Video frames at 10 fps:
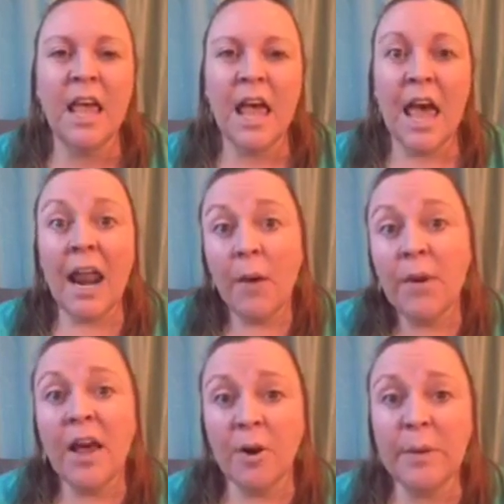and I want
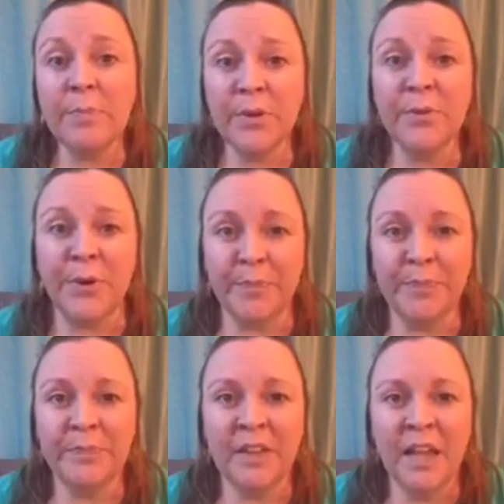100 people in the room.
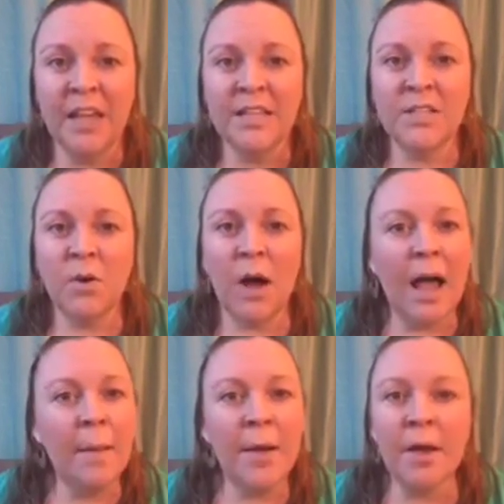So
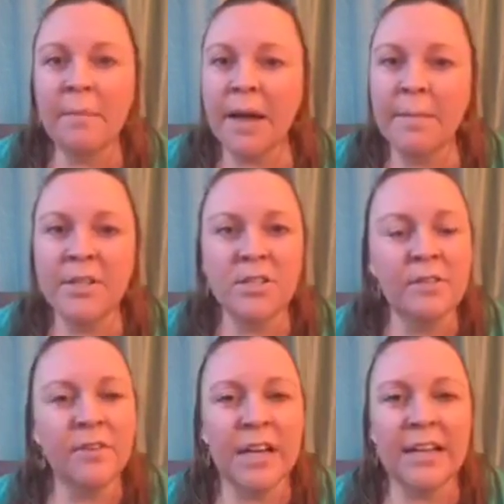I'm on my mission
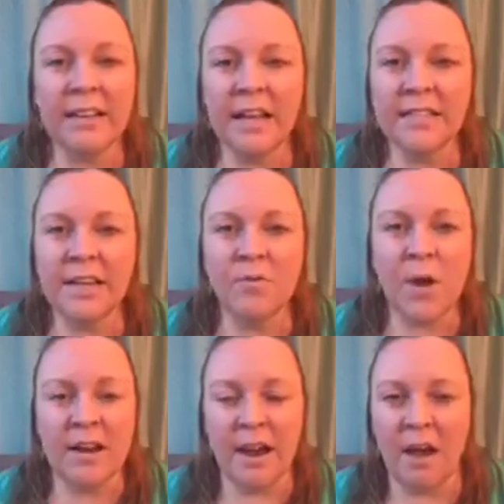of getting that done
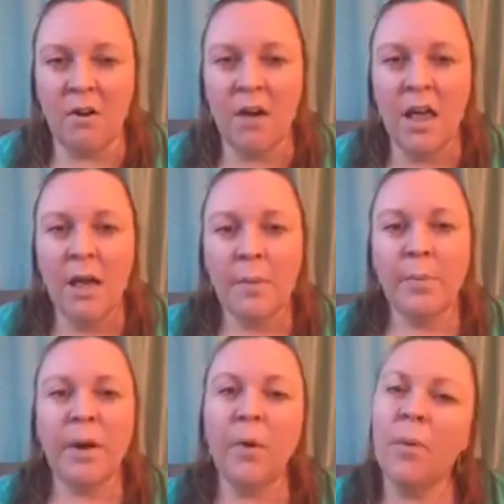right now.
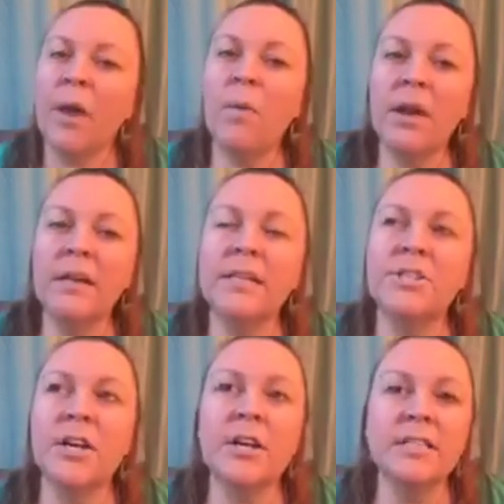But what I wanted to
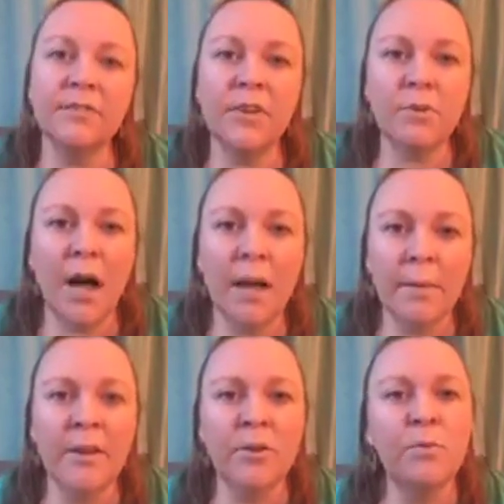share is, if you
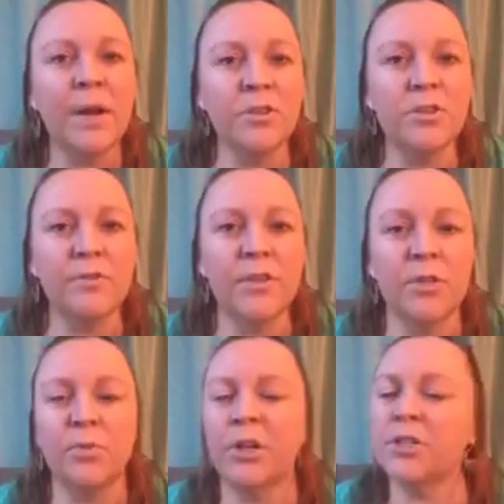come and you register for
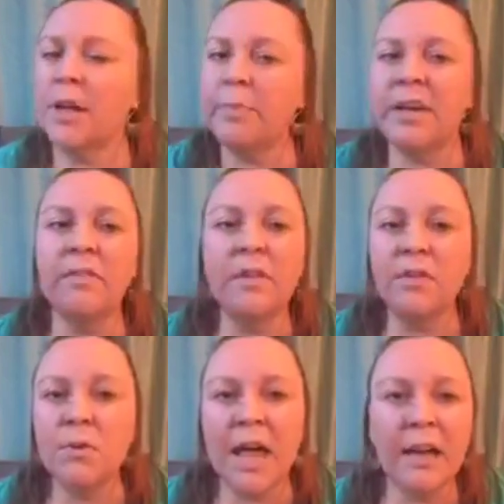this workshop, even
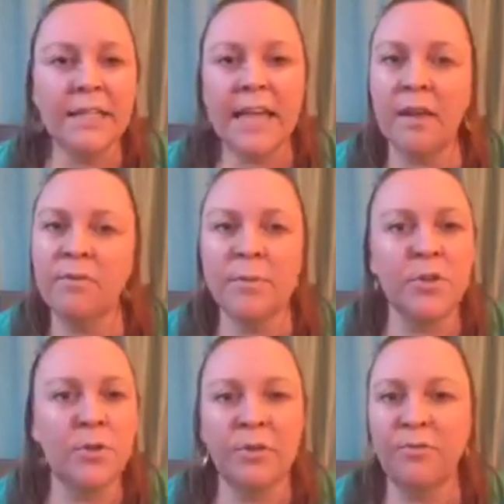if you can't attend from the
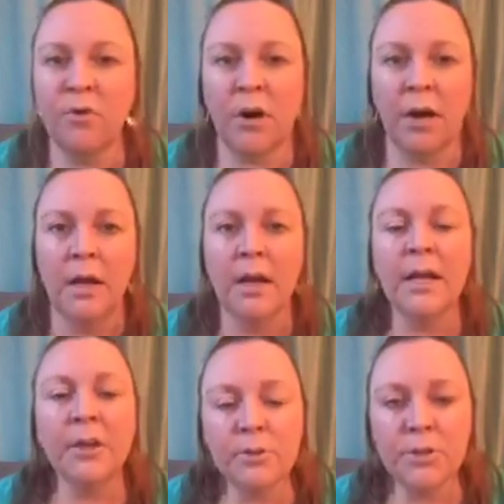2 to 4,
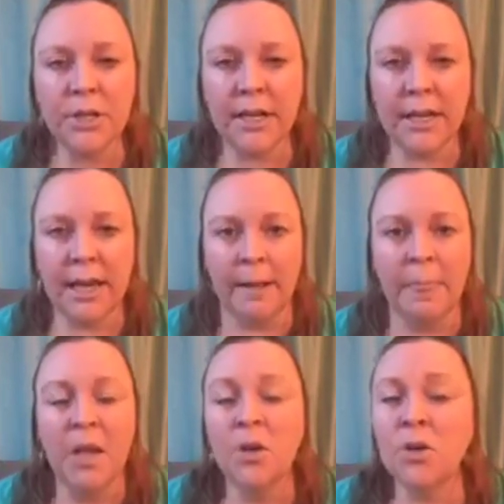here's what you're going to
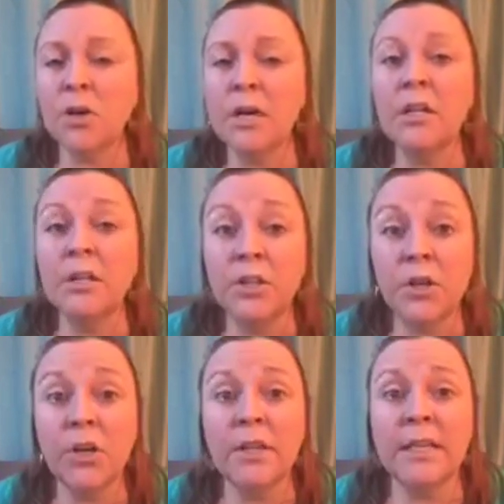get. You're going to
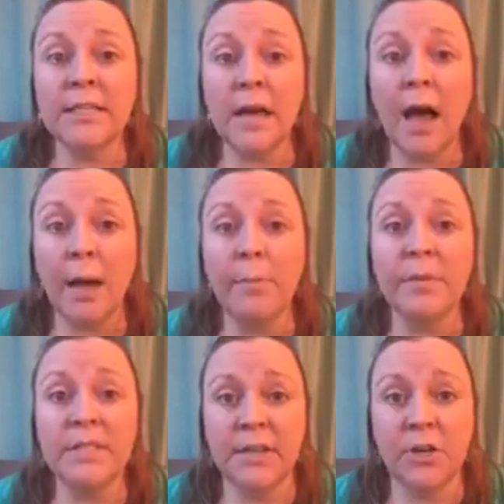learn the top
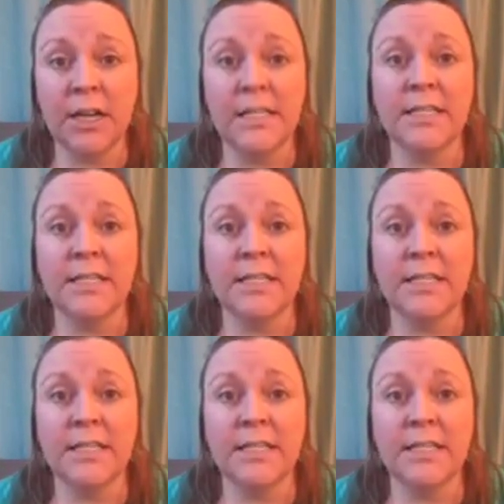secrets